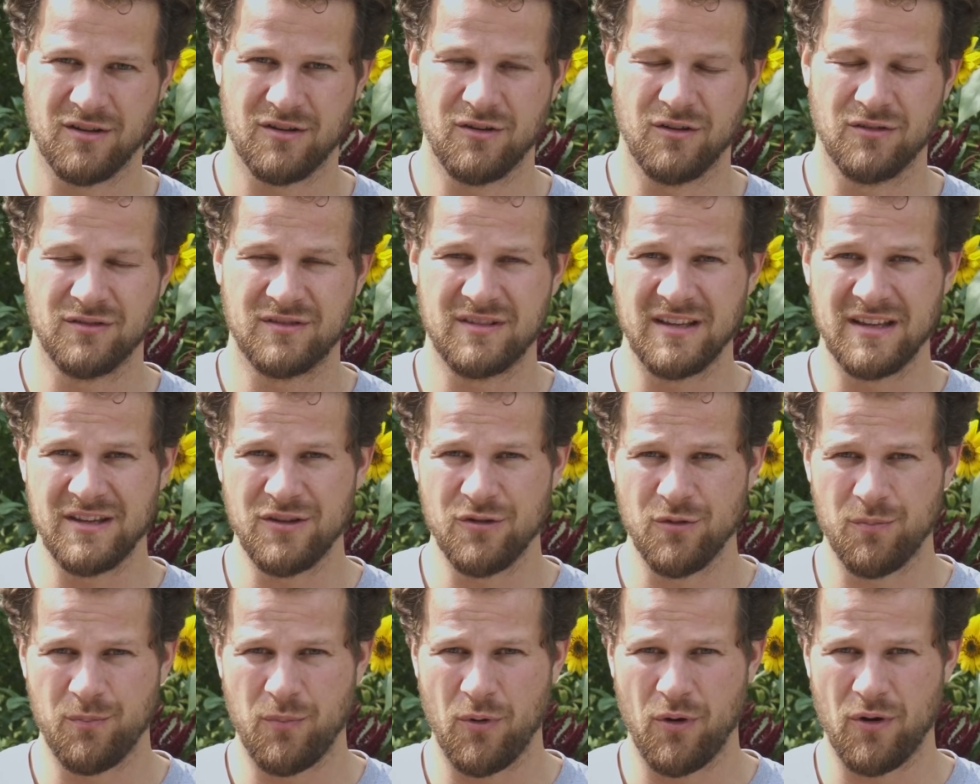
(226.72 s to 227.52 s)

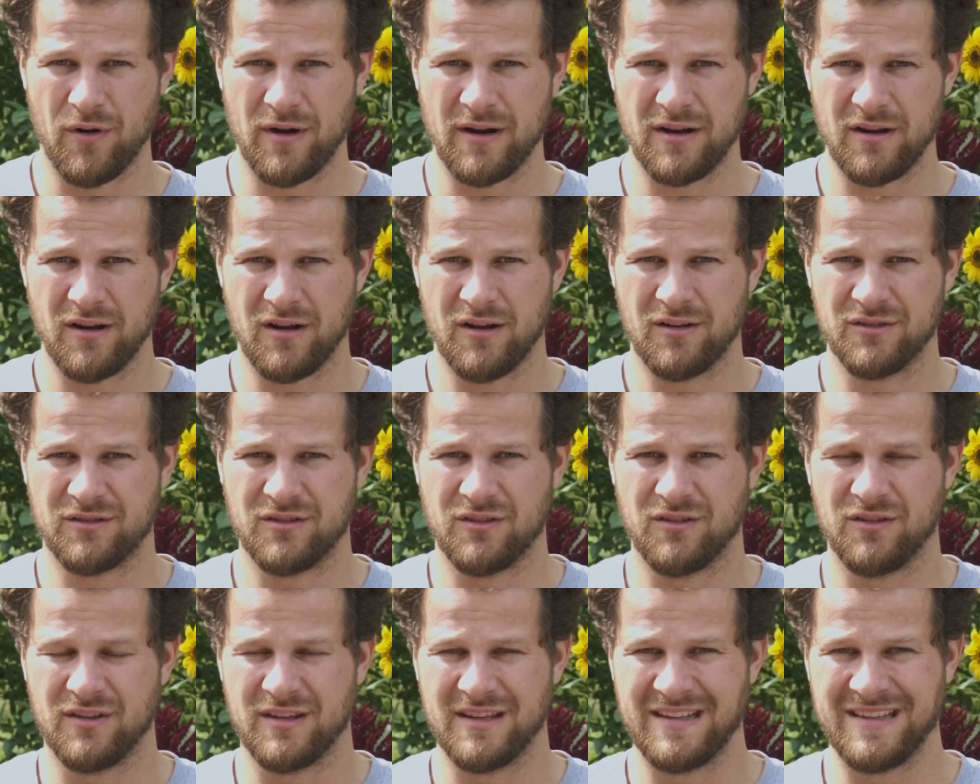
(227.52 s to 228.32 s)
Continue pouring
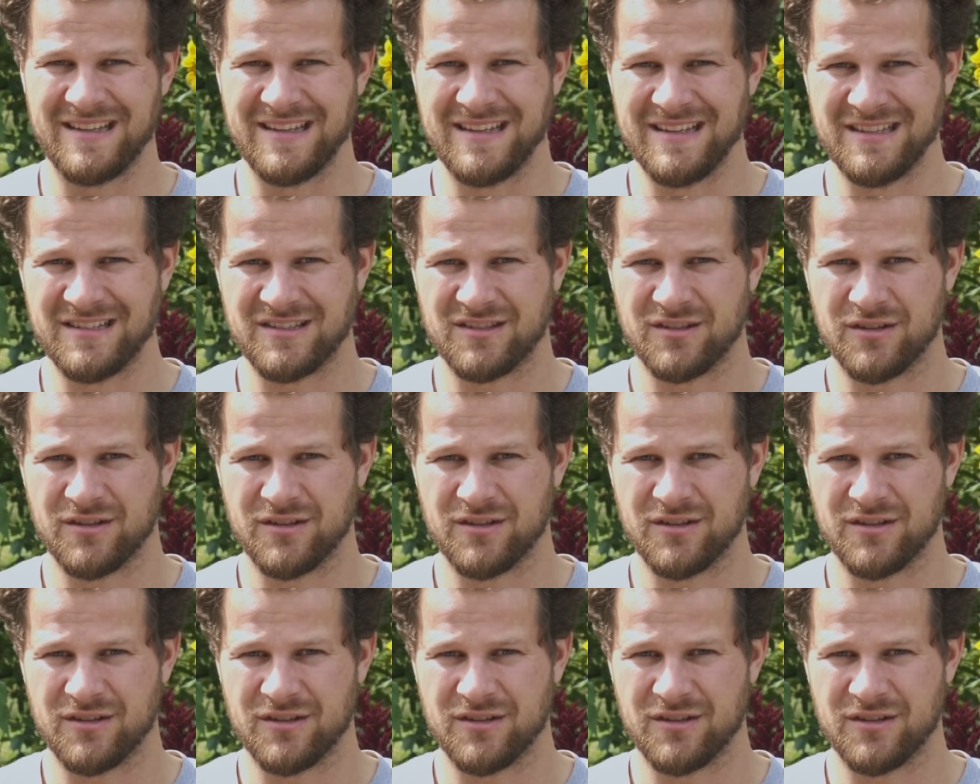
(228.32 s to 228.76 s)
until the yeast